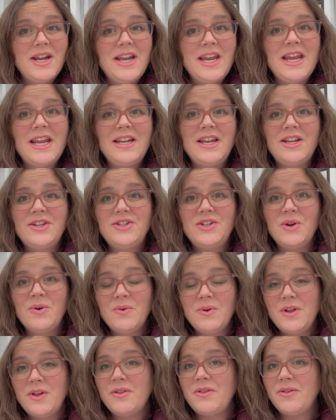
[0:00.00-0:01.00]
in
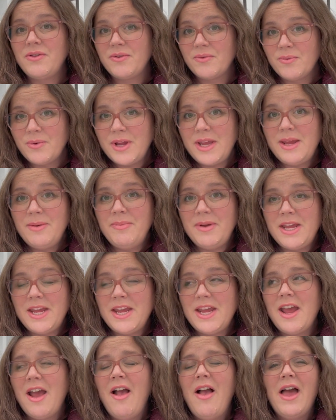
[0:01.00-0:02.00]
zone
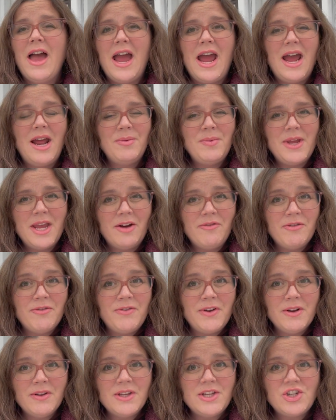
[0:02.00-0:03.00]
3B and we have a
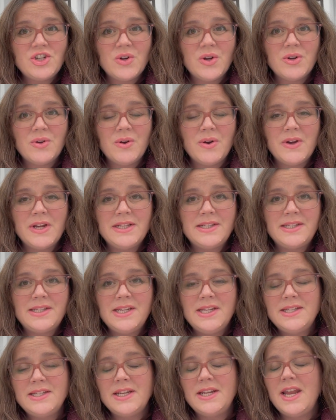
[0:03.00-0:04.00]
fairly short growing
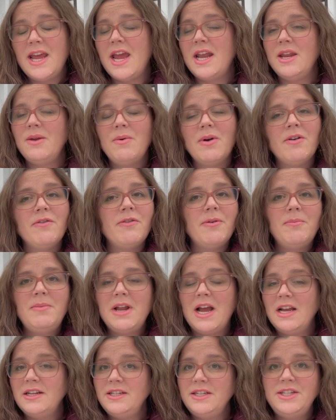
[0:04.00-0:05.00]
season, anywhere from
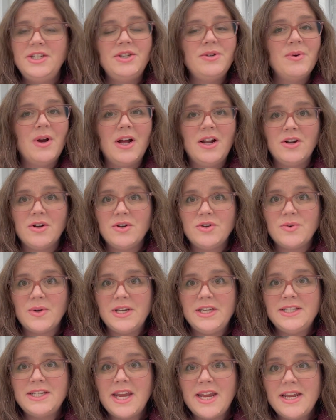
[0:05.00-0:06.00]
90 to
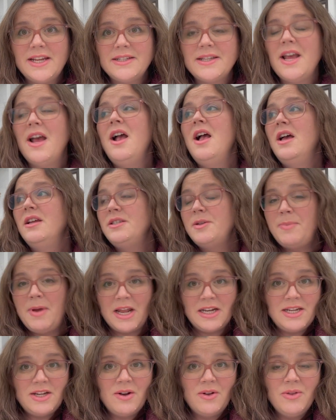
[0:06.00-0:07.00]
120 days,
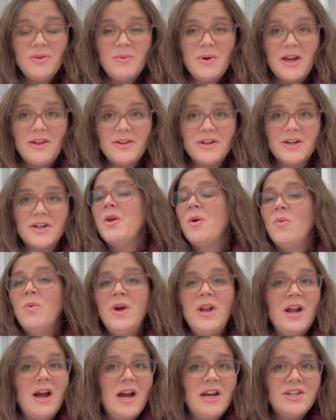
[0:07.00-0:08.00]
depending on the weather.
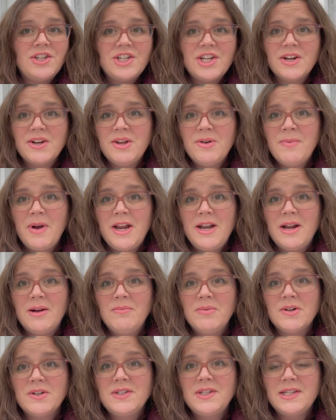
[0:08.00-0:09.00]
When I share you my
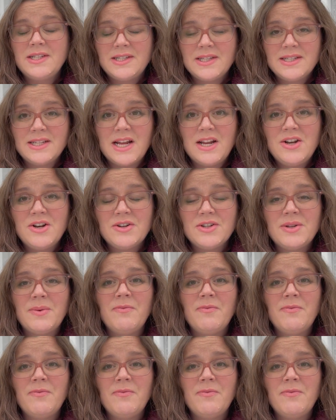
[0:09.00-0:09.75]
numbers, this is under some